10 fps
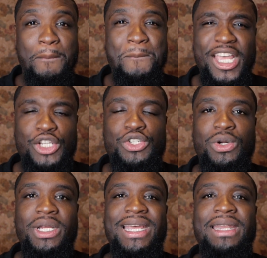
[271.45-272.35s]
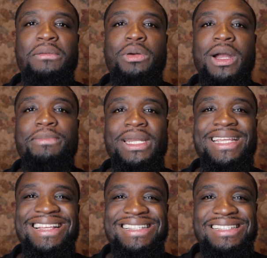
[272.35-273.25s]
make sure that the
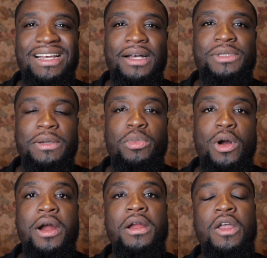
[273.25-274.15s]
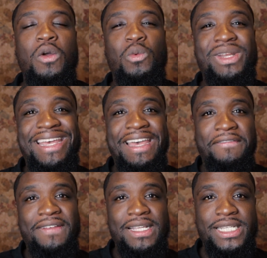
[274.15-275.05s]
property is up to par with the
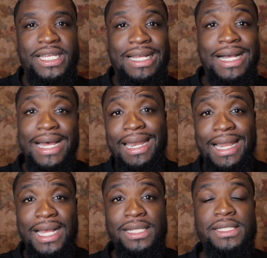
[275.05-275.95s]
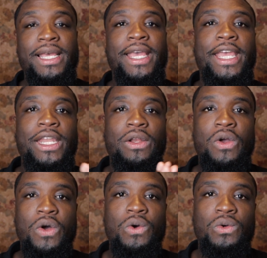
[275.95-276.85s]
FHA guidelines and
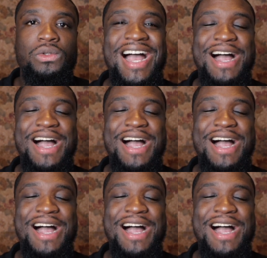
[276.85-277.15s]
codes.